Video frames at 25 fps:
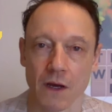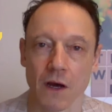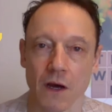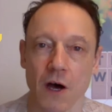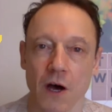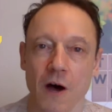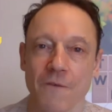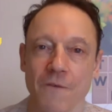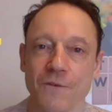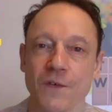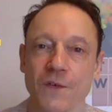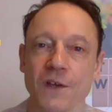
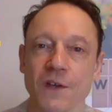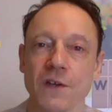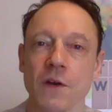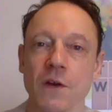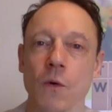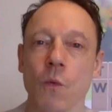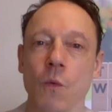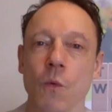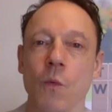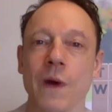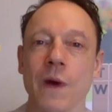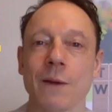Often
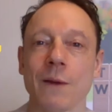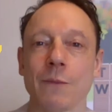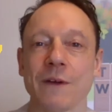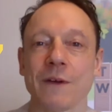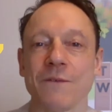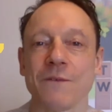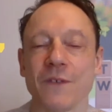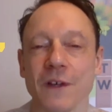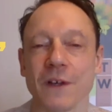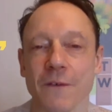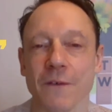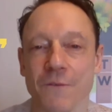when we
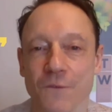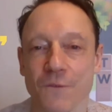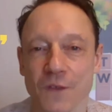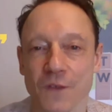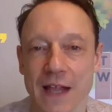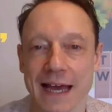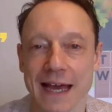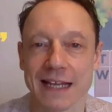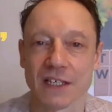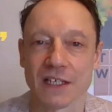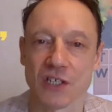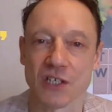feel
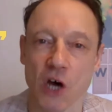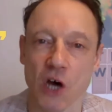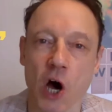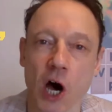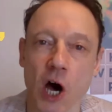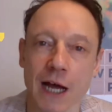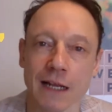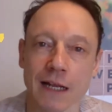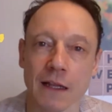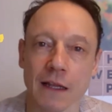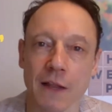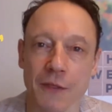flat,
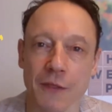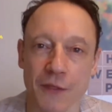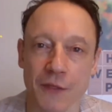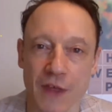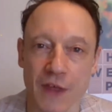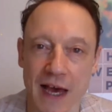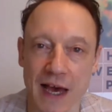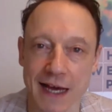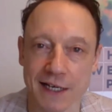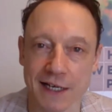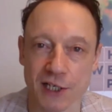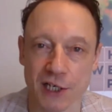tired,
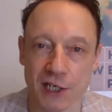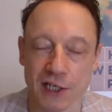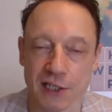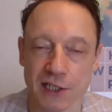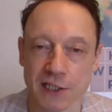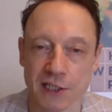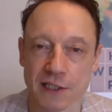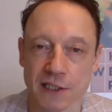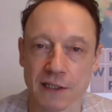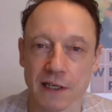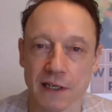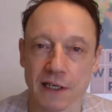lethargic
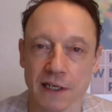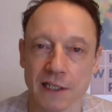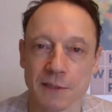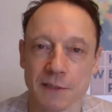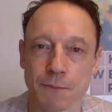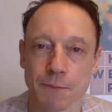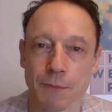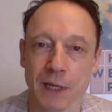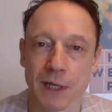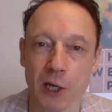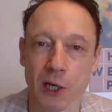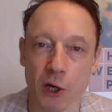is
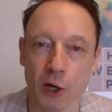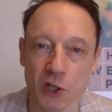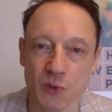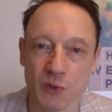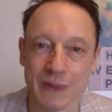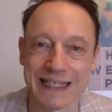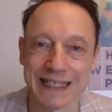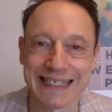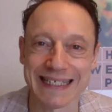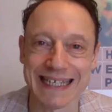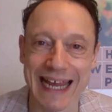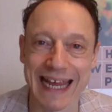because
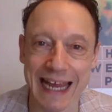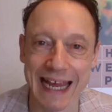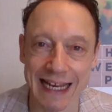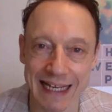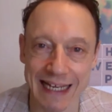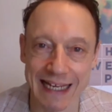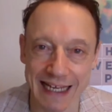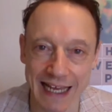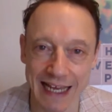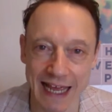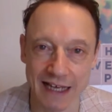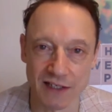we're
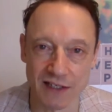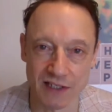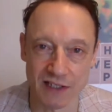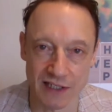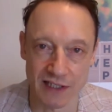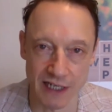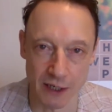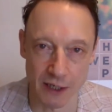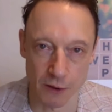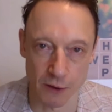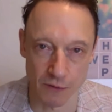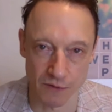telling
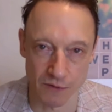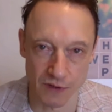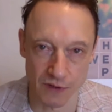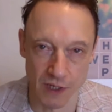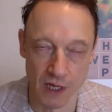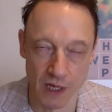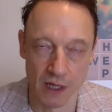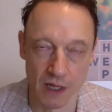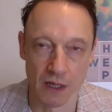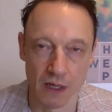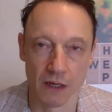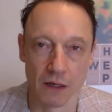ourselves,
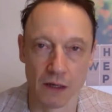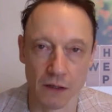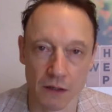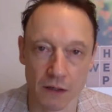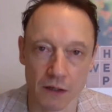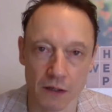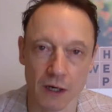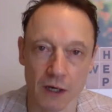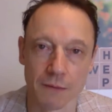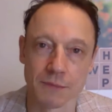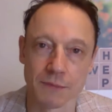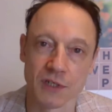
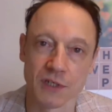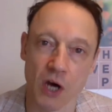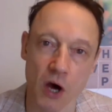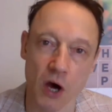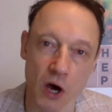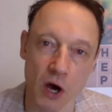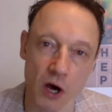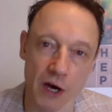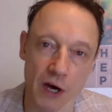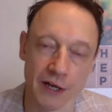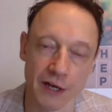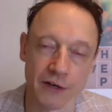oh, I'm
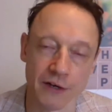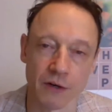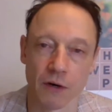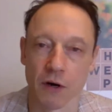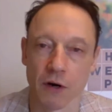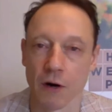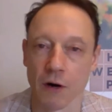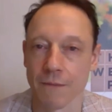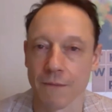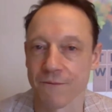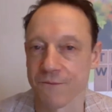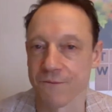tired,
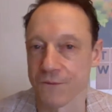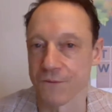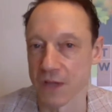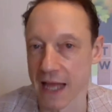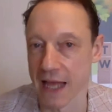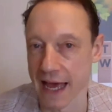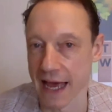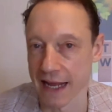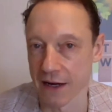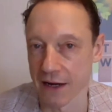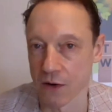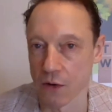or I'm
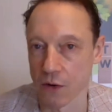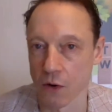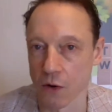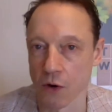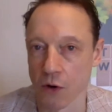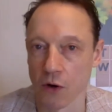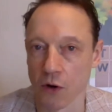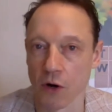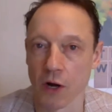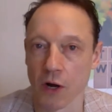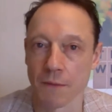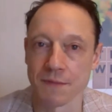flat,
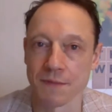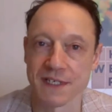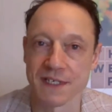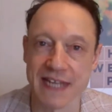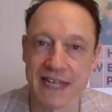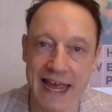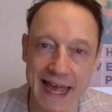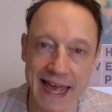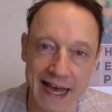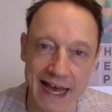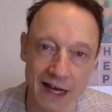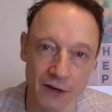or I'm
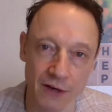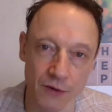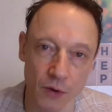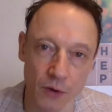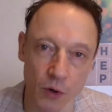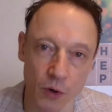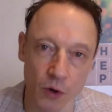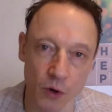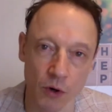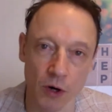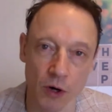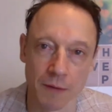down,
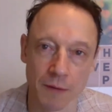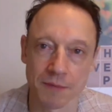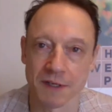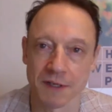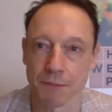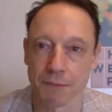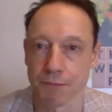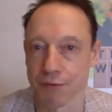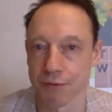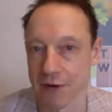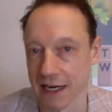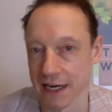or I'm
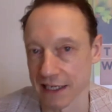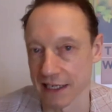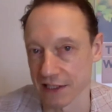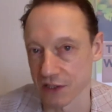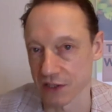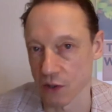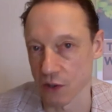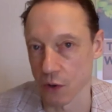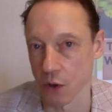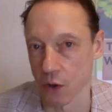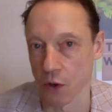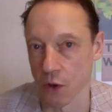
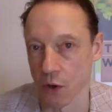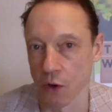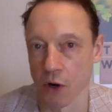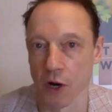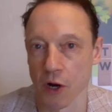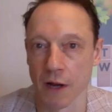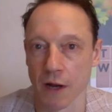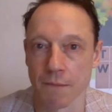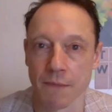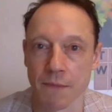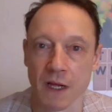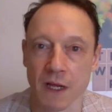depressed, or
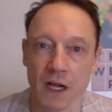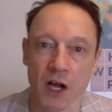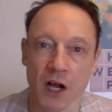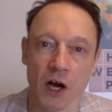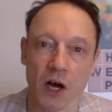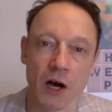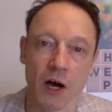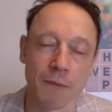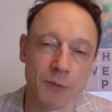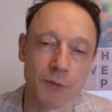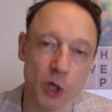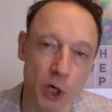I'm
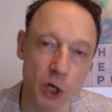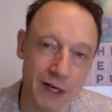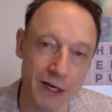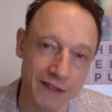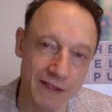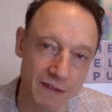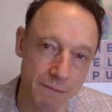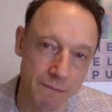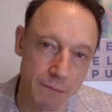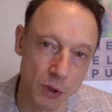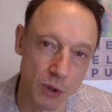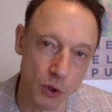not in
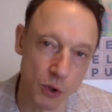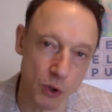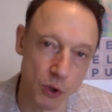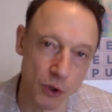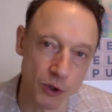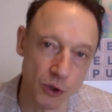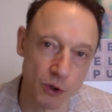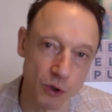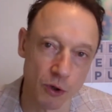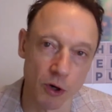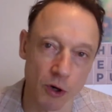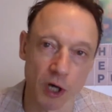the
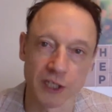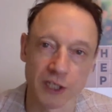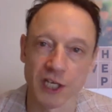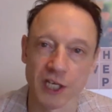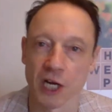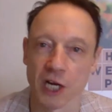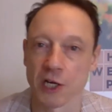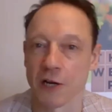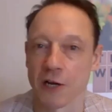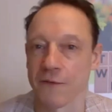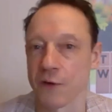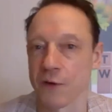mood, or I
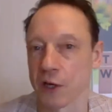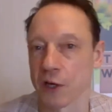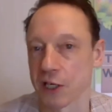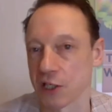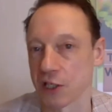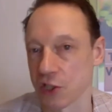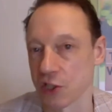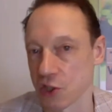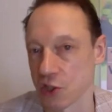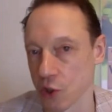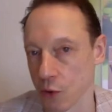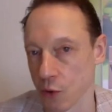don't know if I
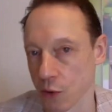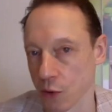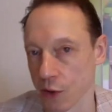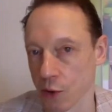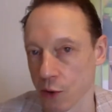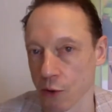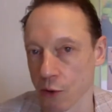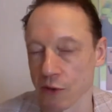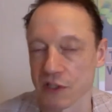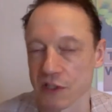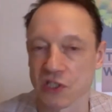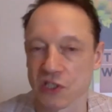can do it,
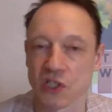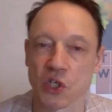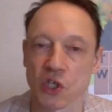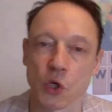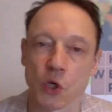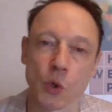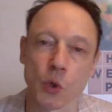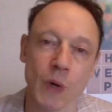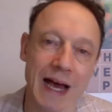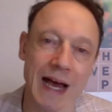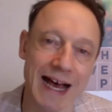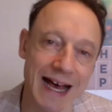or it's
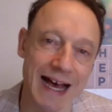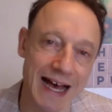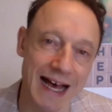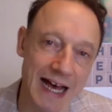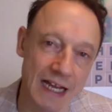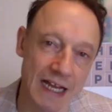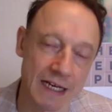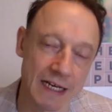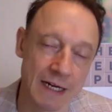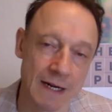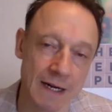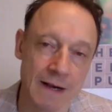too
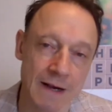hard.